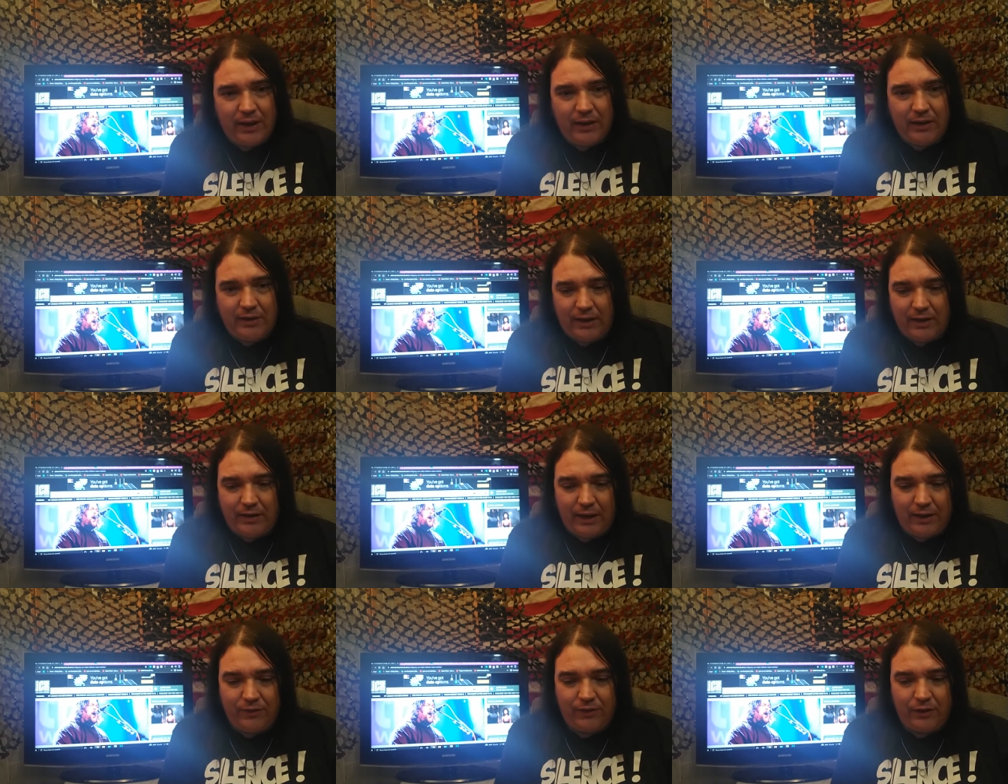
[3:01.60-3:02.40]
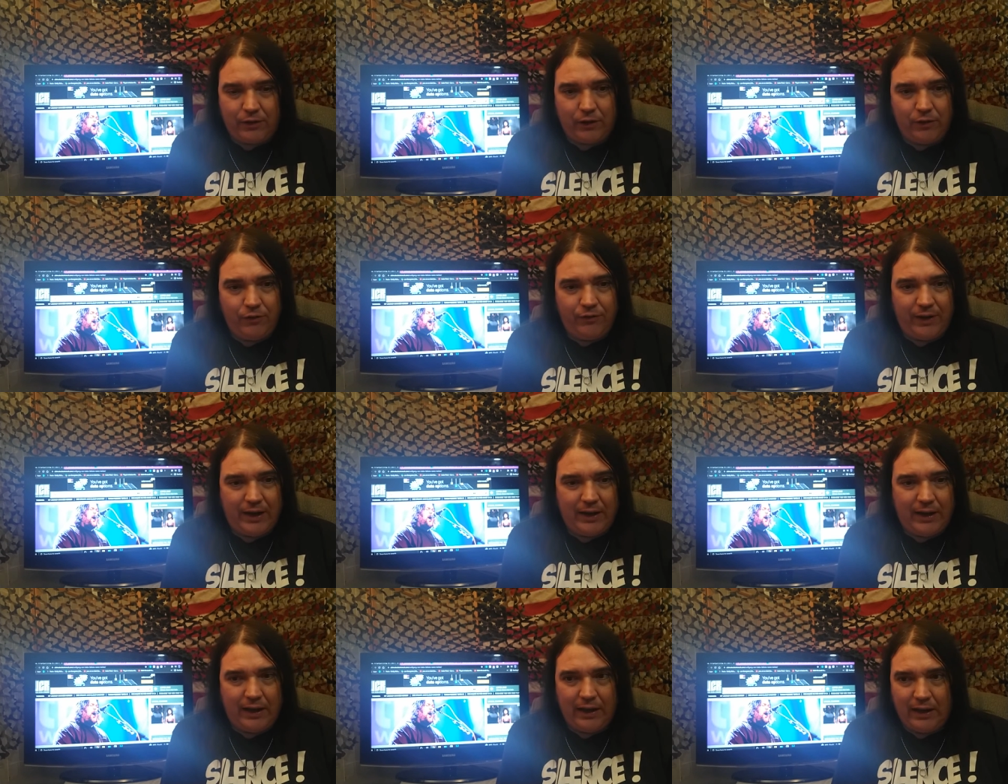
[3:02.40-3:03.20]
it, it does include
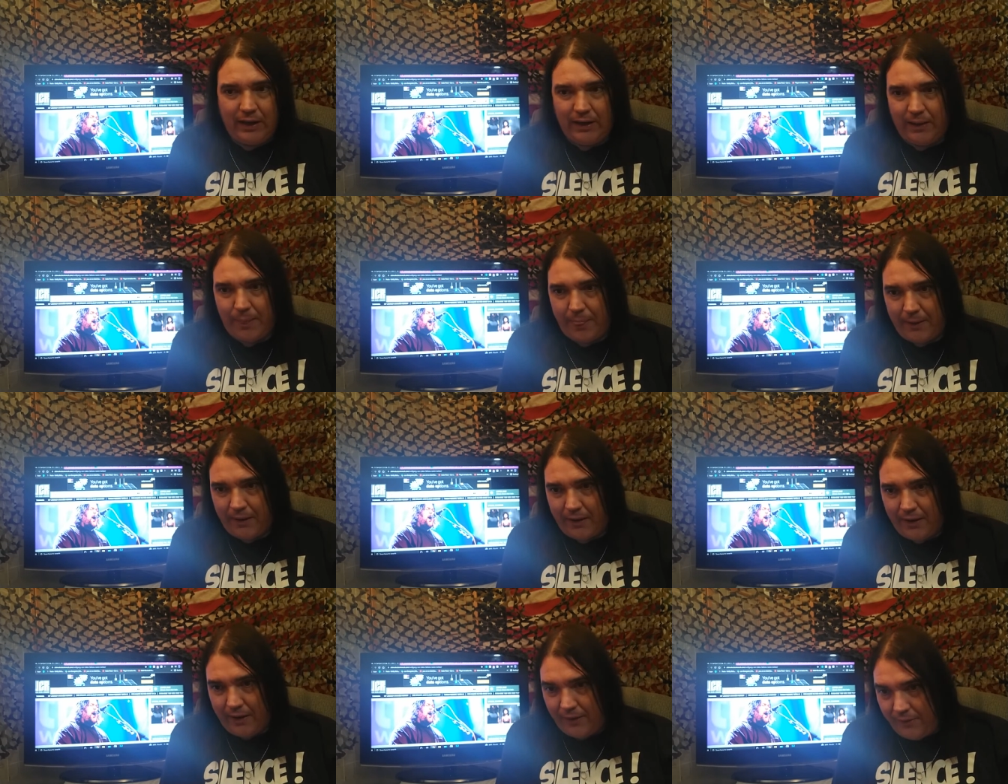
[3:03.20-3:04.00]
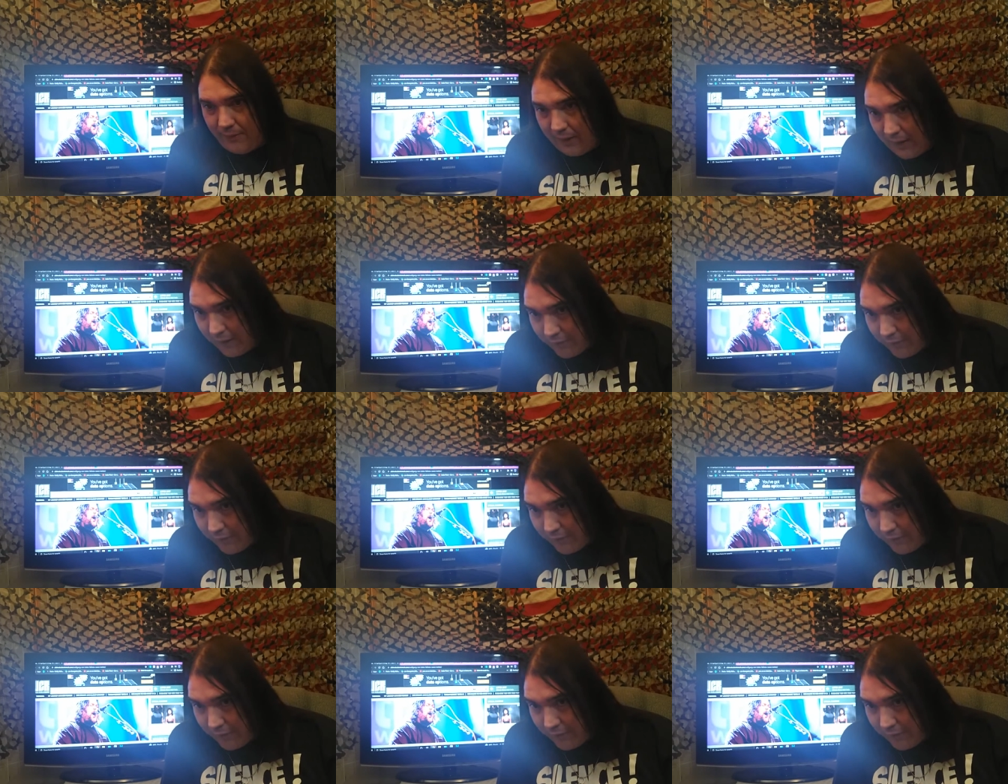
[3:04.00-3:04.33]
Van Halen. Alright, are you